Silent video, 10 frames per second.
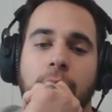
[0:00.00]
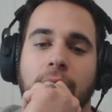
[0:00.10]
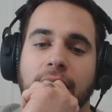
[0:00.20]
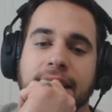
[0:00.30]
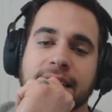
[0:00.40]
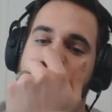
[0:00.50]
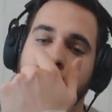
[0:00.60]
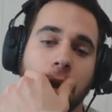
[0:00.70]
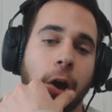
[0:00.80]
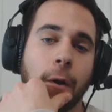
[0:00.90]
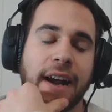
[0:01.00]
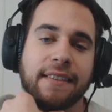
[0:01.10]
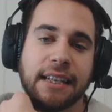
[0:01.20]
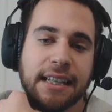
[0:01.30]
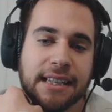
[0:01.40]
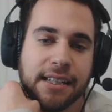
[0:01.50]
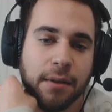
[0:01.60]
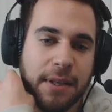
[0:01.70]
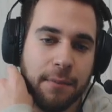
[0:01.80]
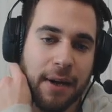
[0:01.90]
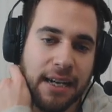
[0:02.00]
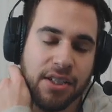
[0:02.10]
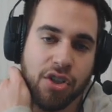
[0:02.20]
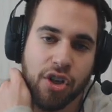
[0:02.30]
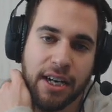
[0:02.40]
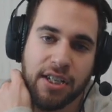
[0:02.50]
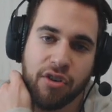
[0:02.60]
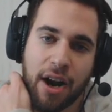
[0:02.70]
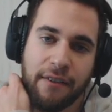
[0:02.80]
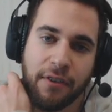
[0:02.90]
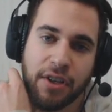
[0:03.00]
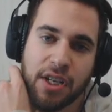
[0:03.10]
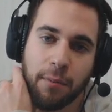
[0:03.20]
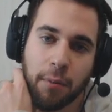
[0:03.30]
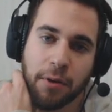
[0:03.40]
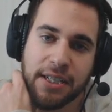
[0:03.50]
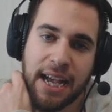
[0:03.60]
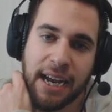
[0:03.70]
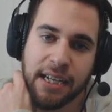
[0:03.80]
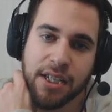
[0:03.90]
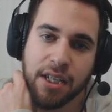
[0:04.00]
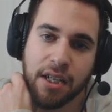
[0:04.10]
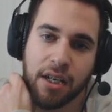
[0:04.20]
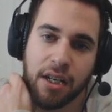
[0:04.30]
Well, let's explode. I think that's going to be the best. Should I try for the double protect?